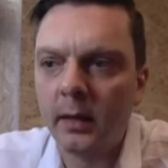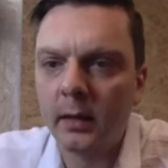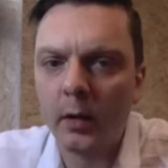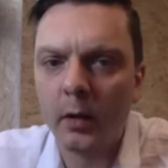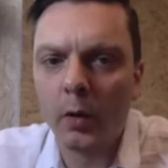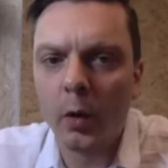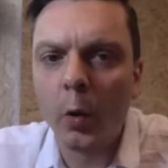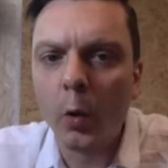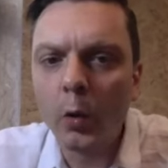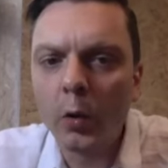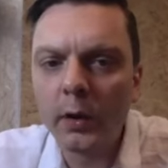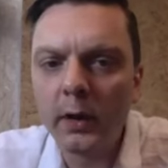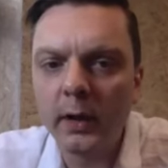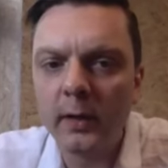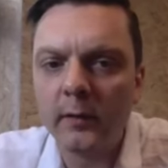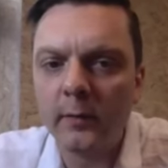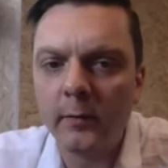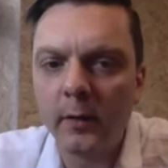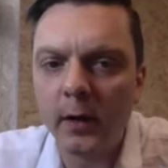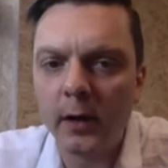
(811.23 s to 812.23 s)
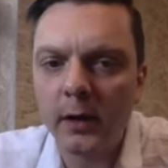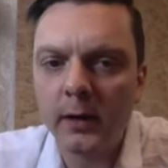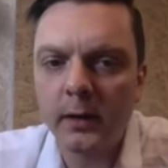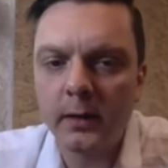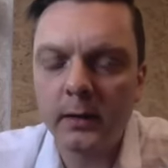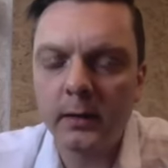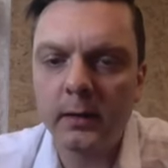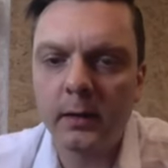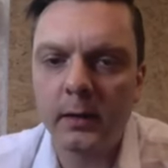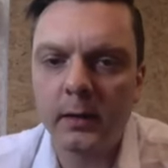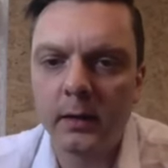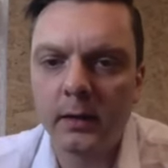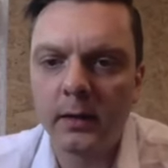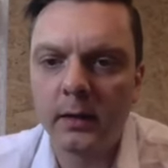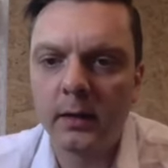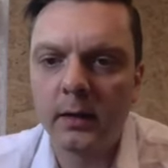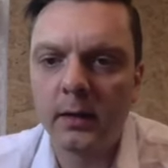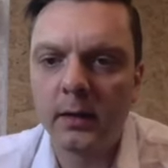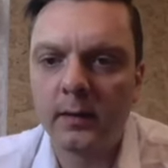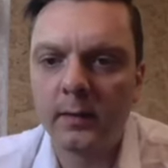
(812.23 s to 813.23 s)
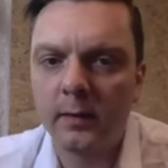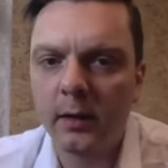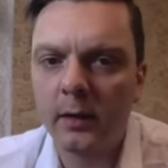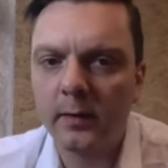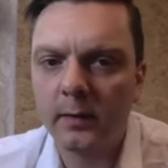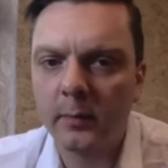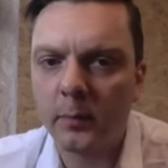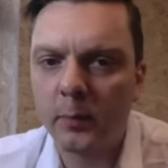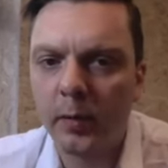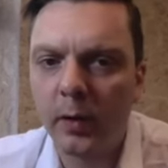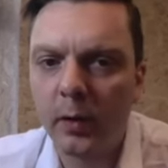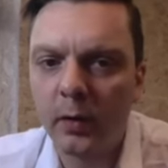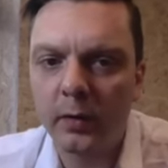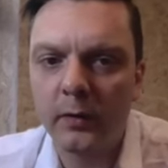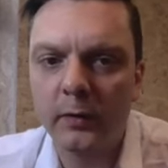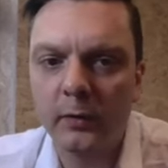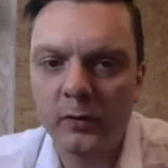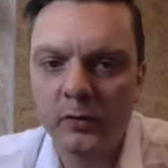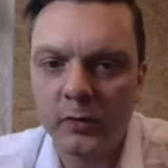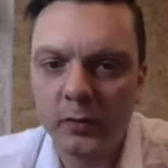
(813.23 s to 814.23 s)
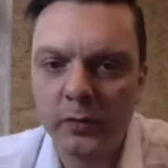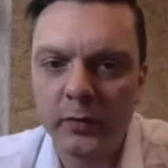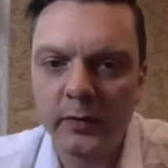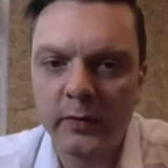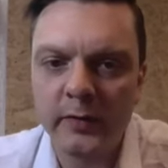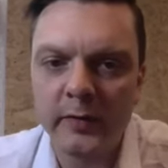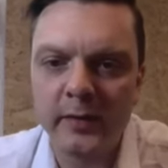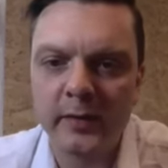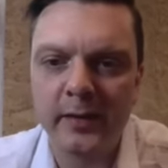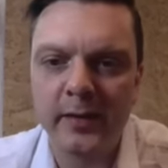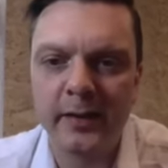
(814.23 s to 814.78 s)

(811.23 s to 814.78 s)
oak in wine. It's not part of the juice.